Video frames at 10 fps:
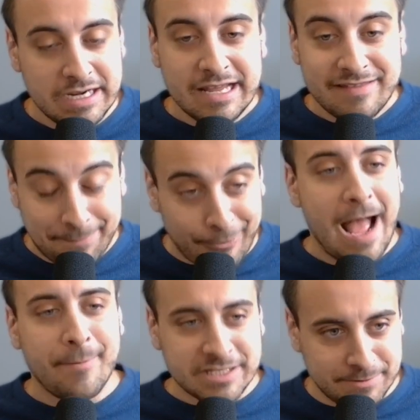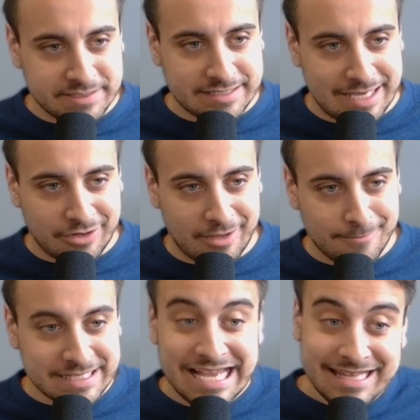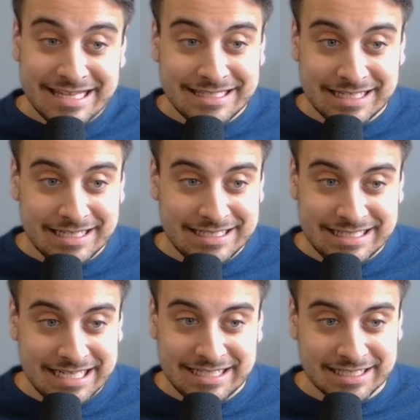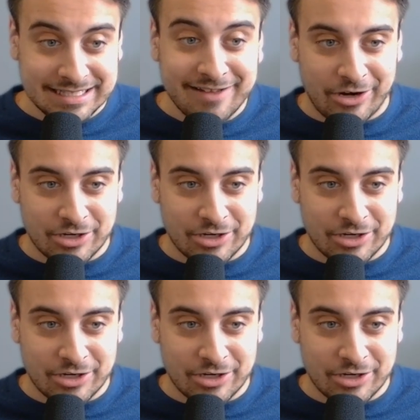that promised business outcomes and then it didn't deliver.